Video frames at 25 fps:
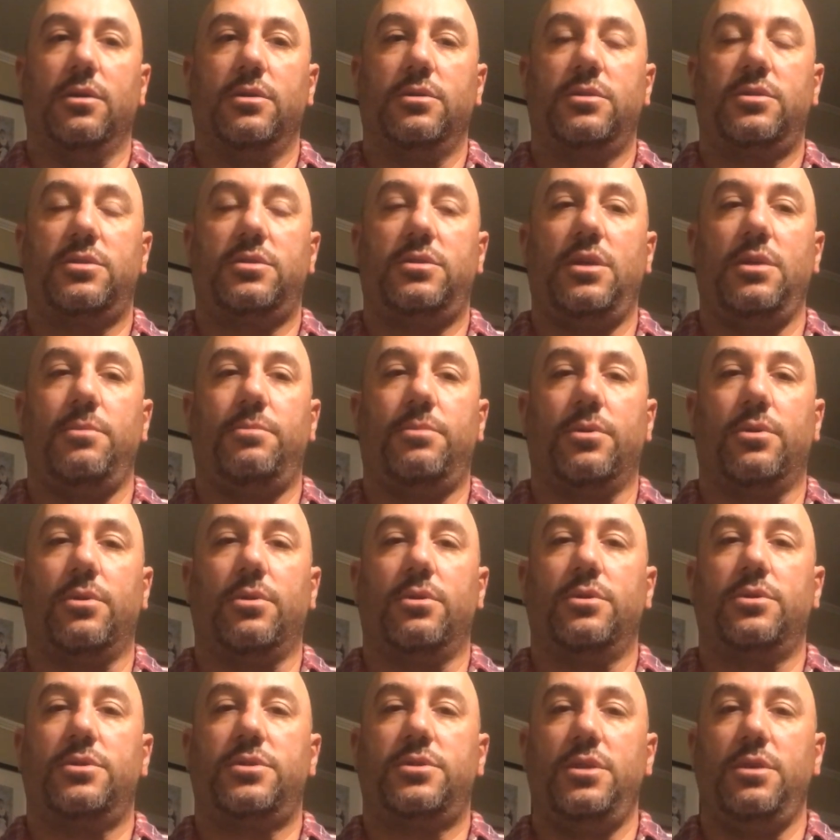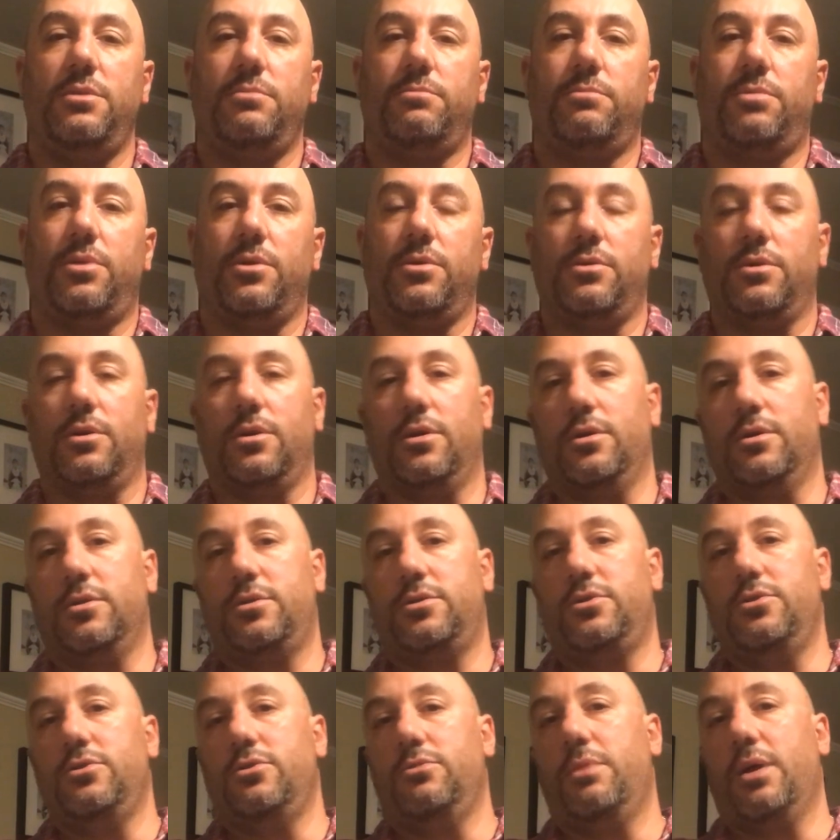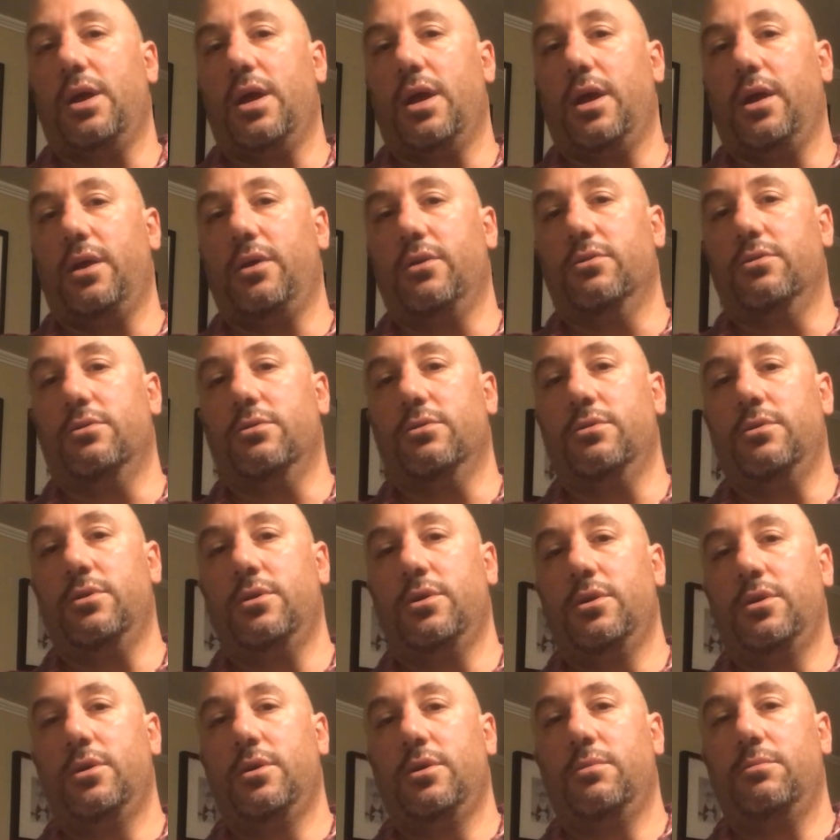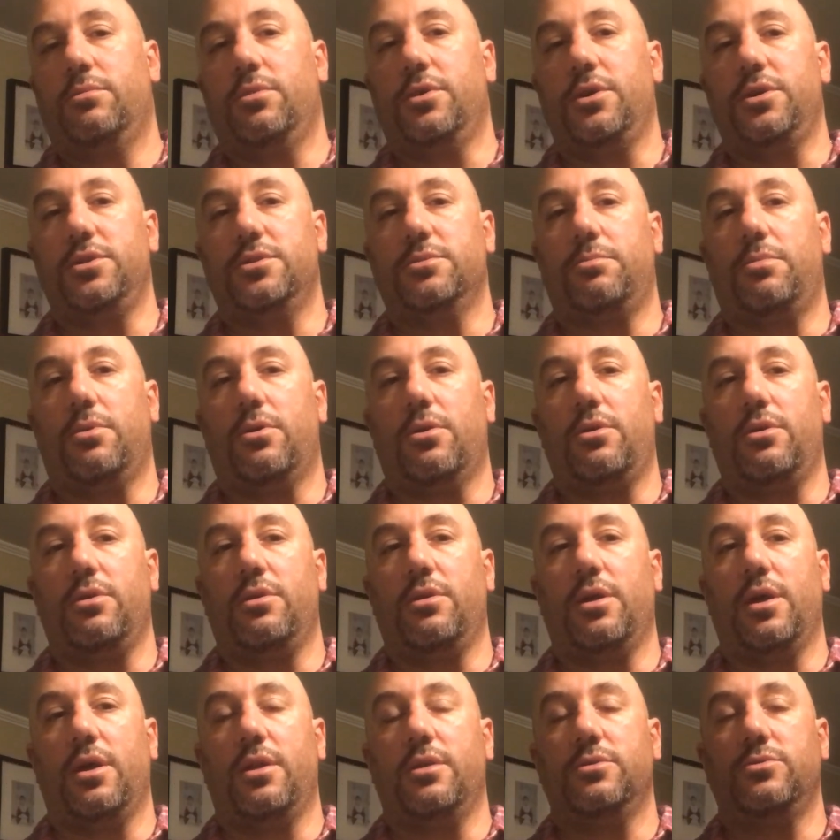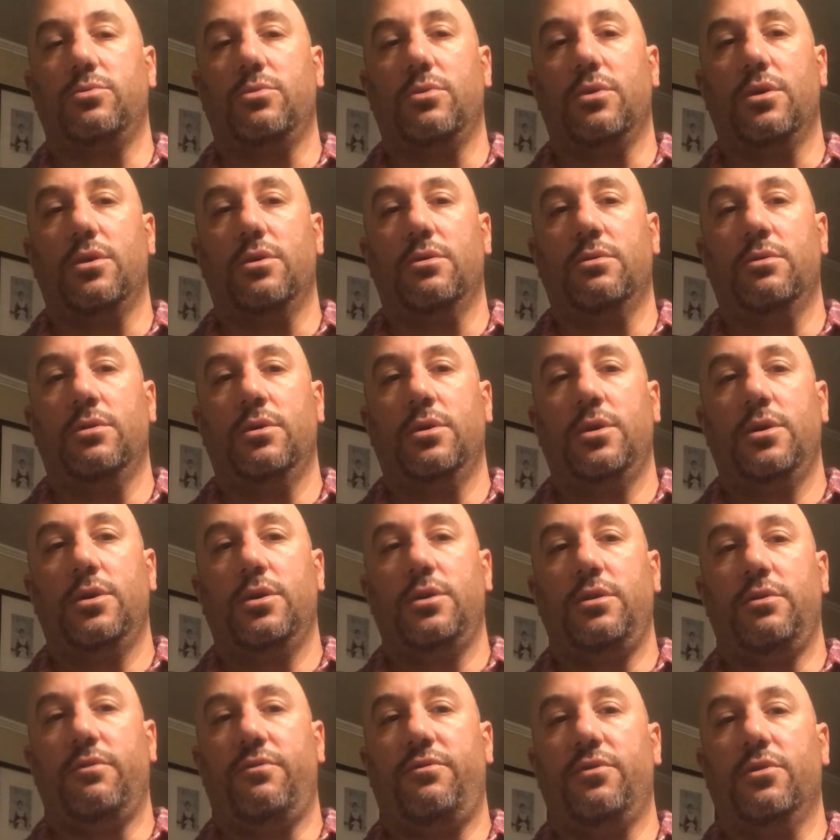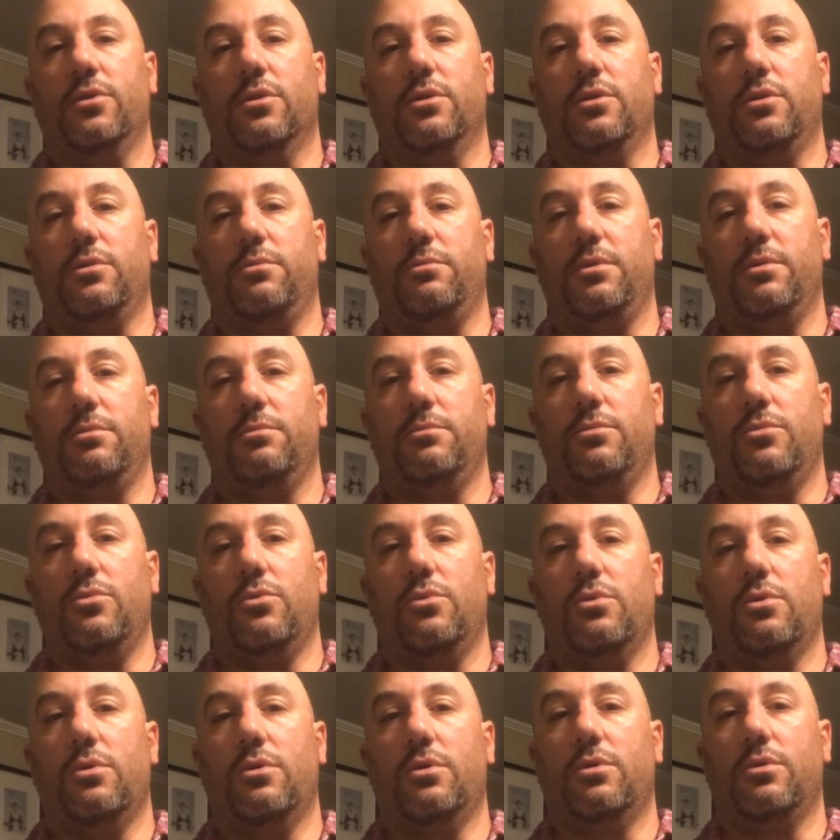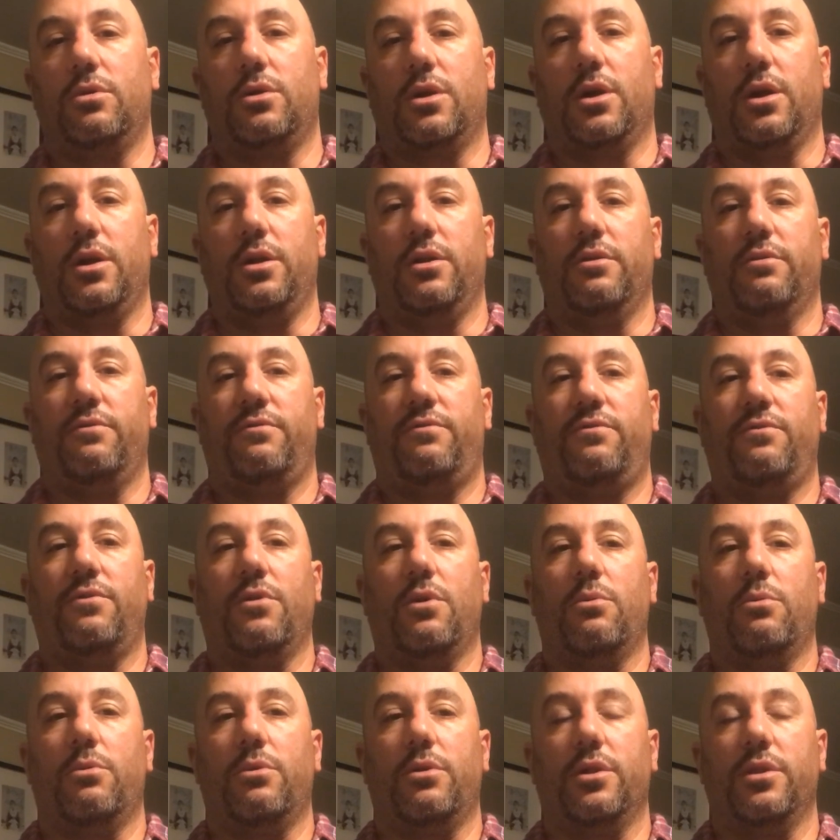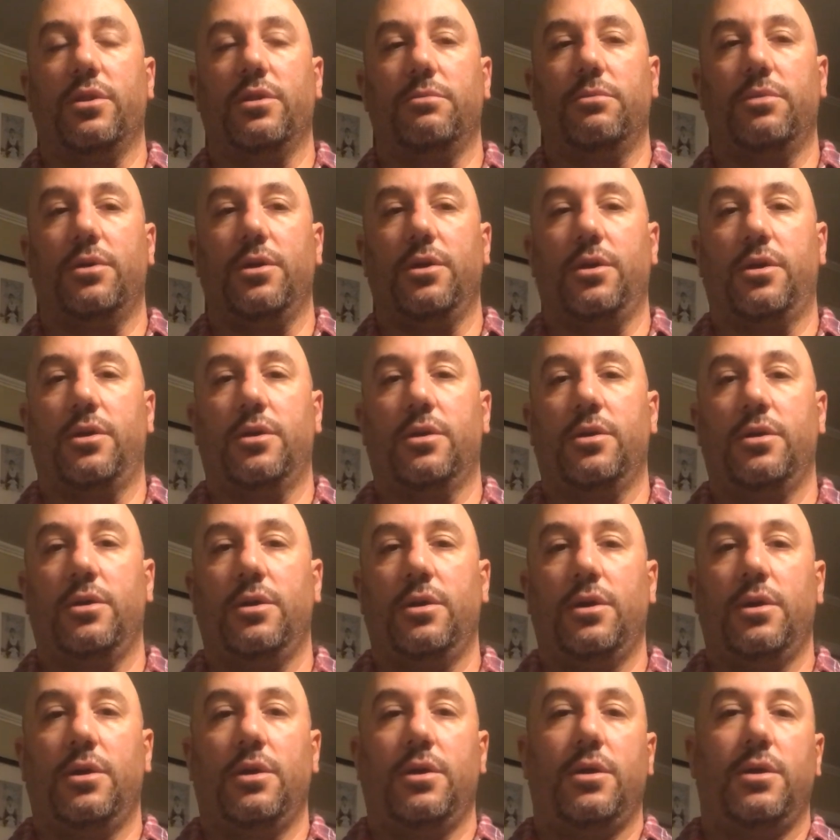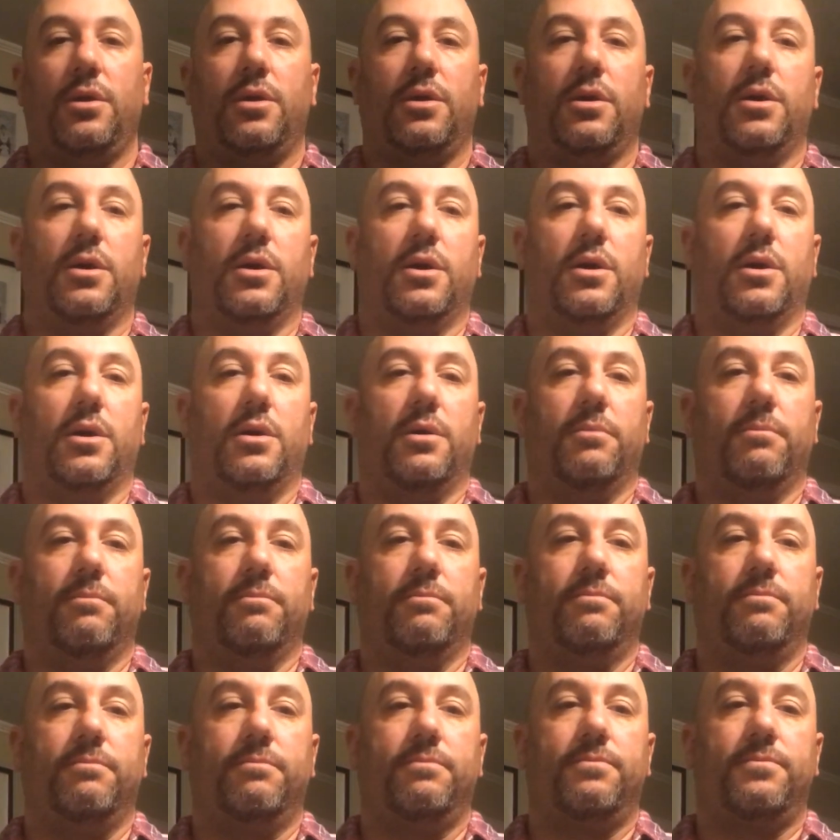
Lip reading: steeper seat tube angle plays a part of that as well. You feel a little bit more kind of forward on the bike. Um,